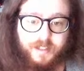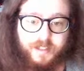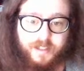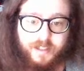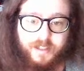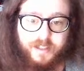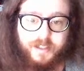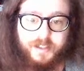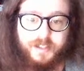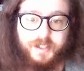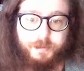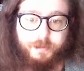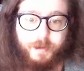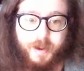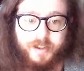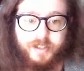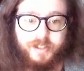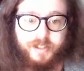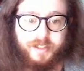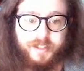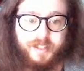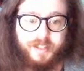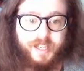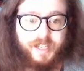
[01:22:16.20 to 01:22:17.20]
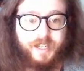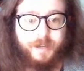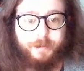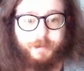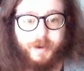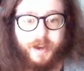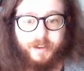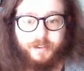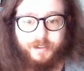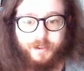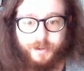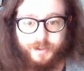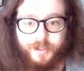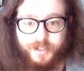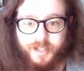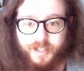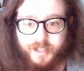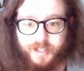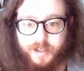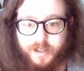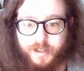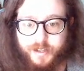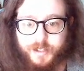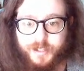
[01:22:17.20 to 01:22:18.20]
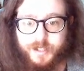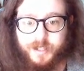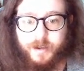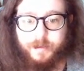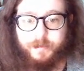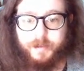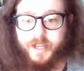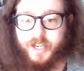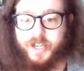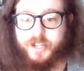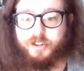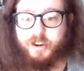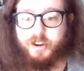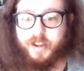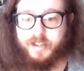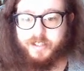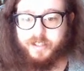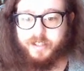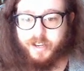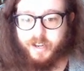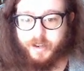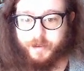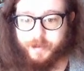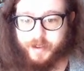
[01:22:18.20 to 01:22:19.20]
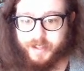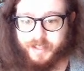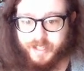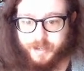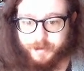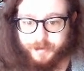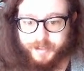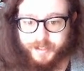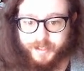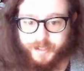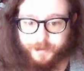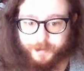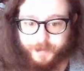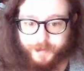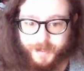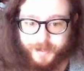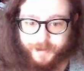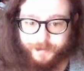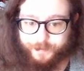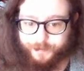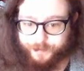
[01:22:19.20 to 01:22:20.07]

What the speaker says: the special thing about Notion. So I'm going to try to talk about them a little bit.